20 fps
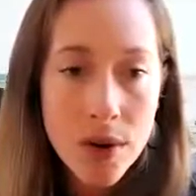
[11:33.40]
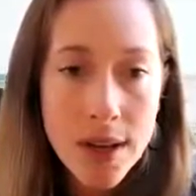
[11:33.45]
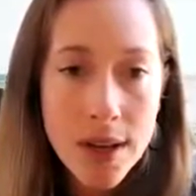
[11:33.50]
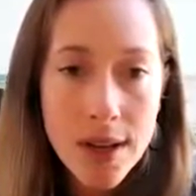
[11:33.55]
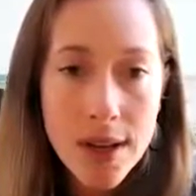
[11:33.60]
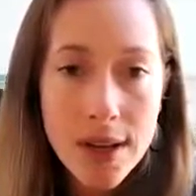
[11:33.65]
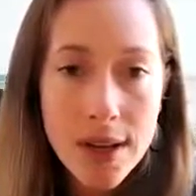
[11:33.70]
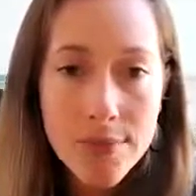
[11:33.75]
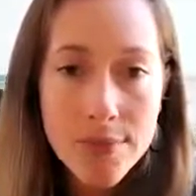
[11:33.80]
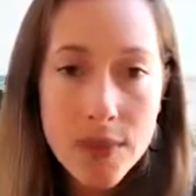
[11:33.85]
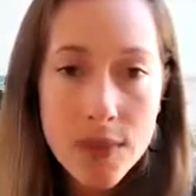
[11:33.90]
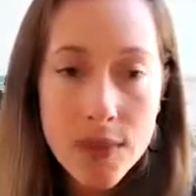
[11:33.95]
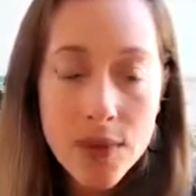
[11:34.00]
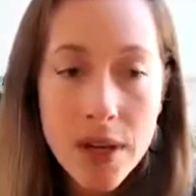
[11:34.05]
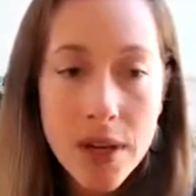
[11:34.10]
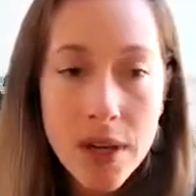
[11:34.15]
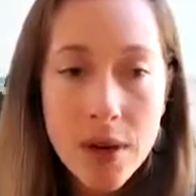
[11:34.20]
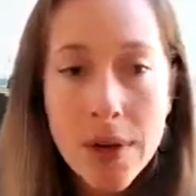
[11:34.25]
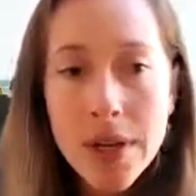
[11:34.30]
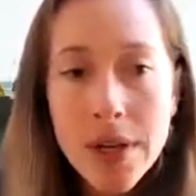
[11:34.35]
Okay, so
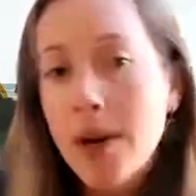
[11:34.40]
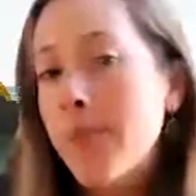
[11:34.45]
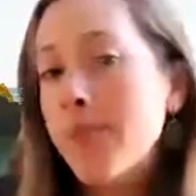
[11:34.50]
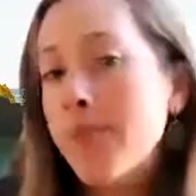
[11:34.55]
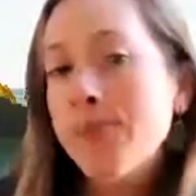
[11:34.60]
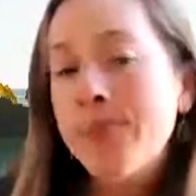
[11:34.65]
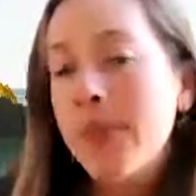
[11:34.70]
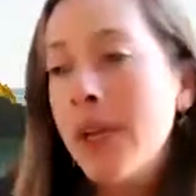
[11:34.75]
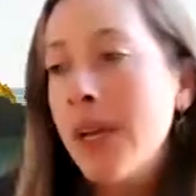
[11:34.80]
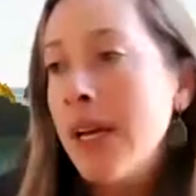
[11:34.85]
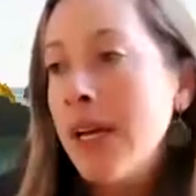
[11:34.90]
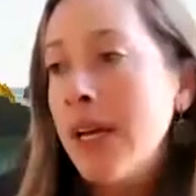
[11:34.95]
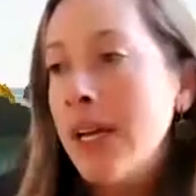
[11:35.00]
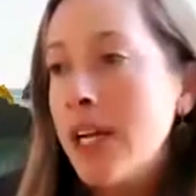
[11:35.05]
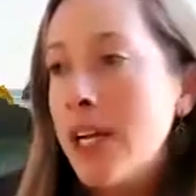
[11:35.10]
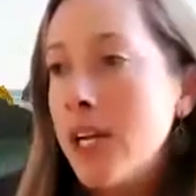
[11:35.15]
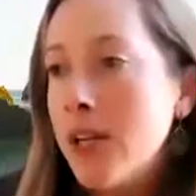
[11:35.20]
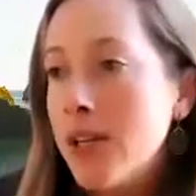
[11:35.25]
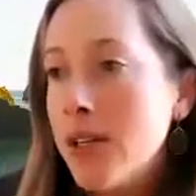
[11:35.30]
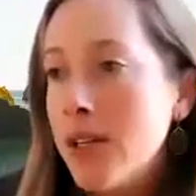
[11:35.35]
here we go.
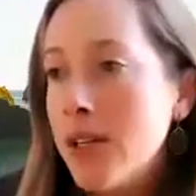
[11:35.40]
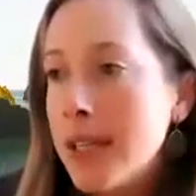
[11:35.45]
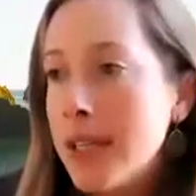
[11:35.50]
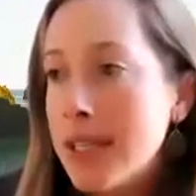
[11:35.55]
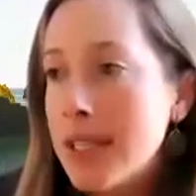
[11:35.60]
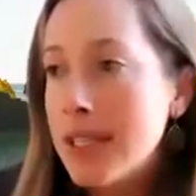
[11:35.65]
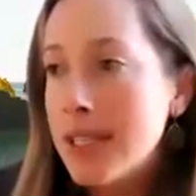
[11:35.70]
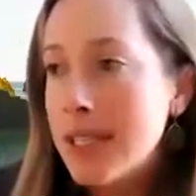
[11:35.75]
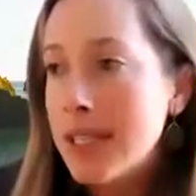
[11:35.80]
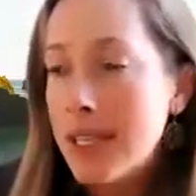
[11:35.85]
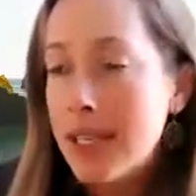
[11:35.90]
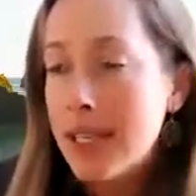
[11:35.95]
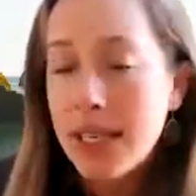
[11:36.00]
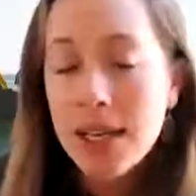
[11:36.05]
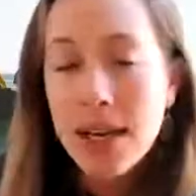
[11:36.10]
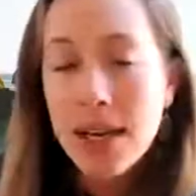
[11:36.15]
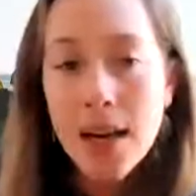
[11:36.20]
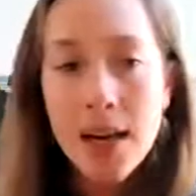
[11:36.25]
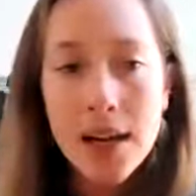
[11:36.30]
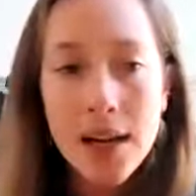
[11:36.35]
Here you can
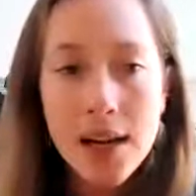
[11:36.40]
see